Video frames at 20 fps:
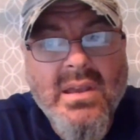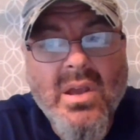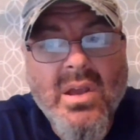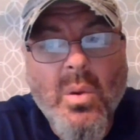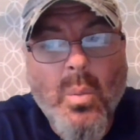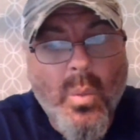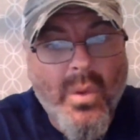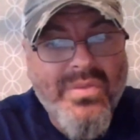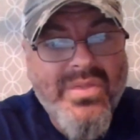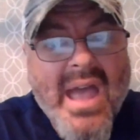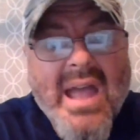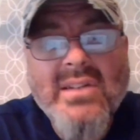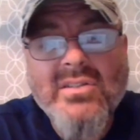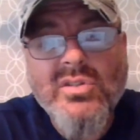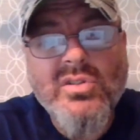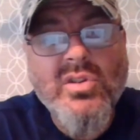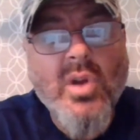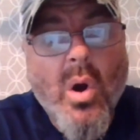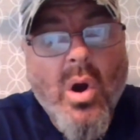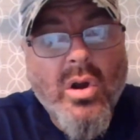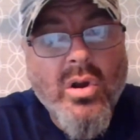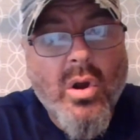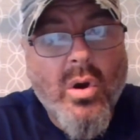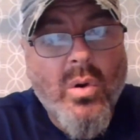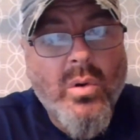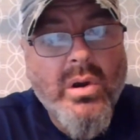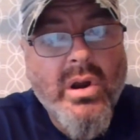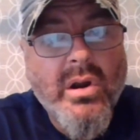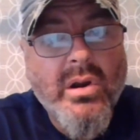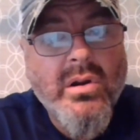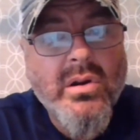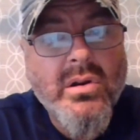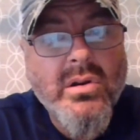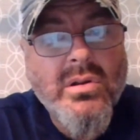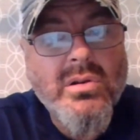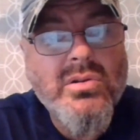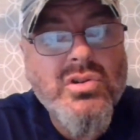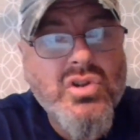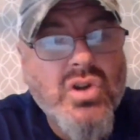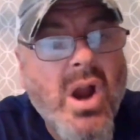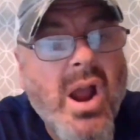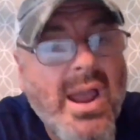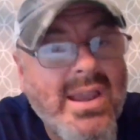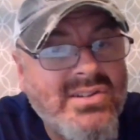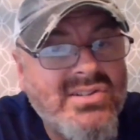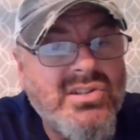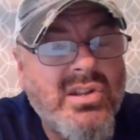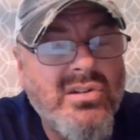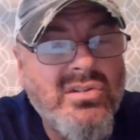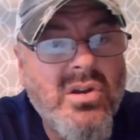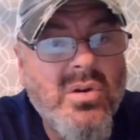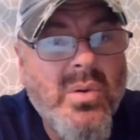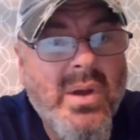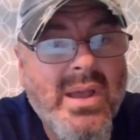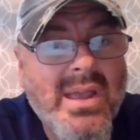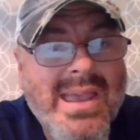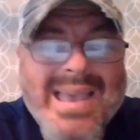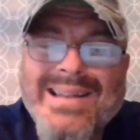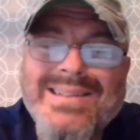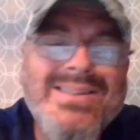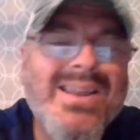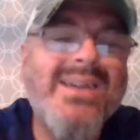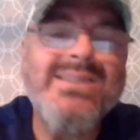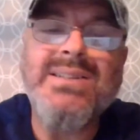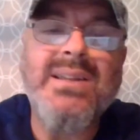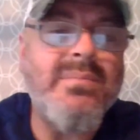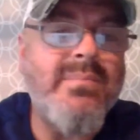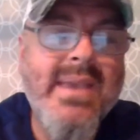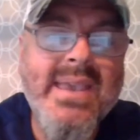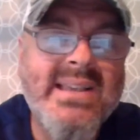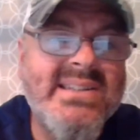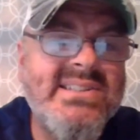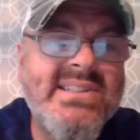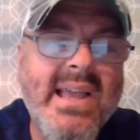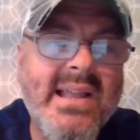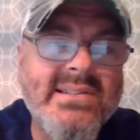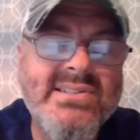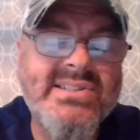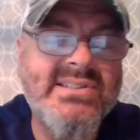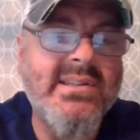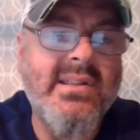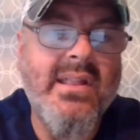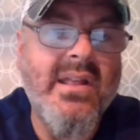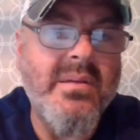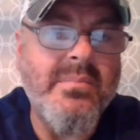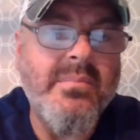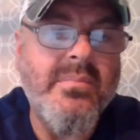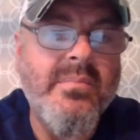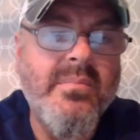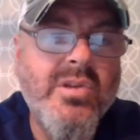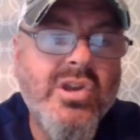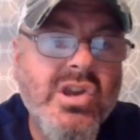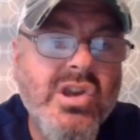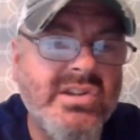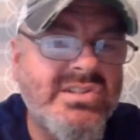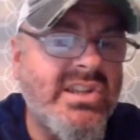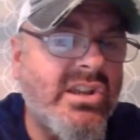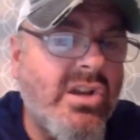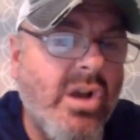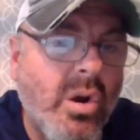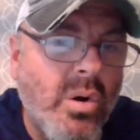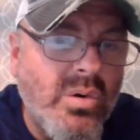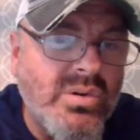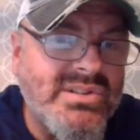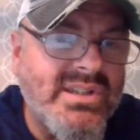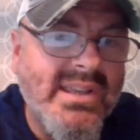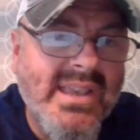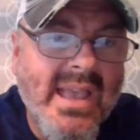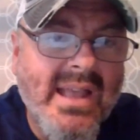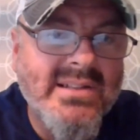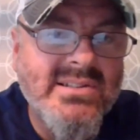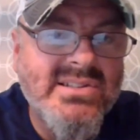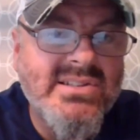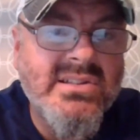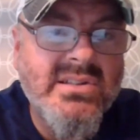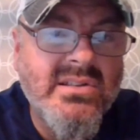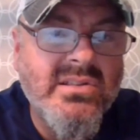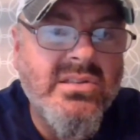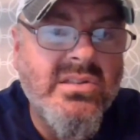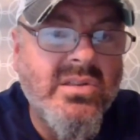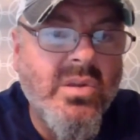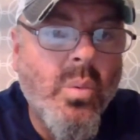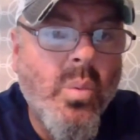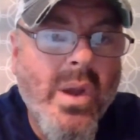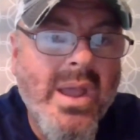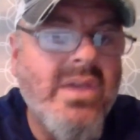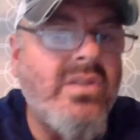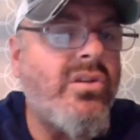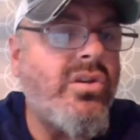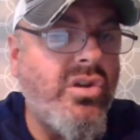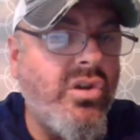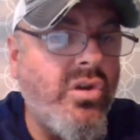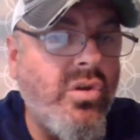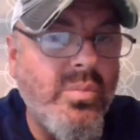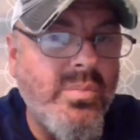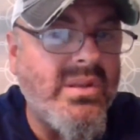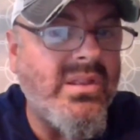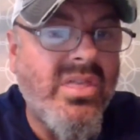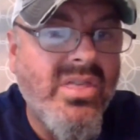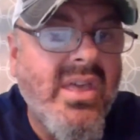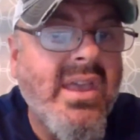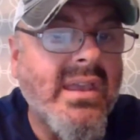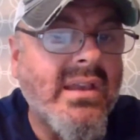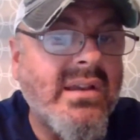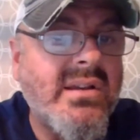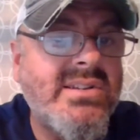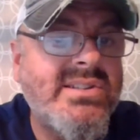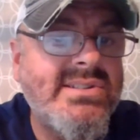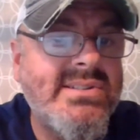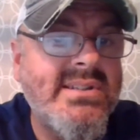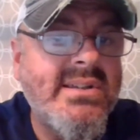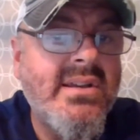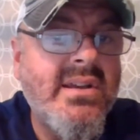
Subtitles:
when that dog owner tries to do it, it doesn't make sense to them because it goes against the way the human thinks.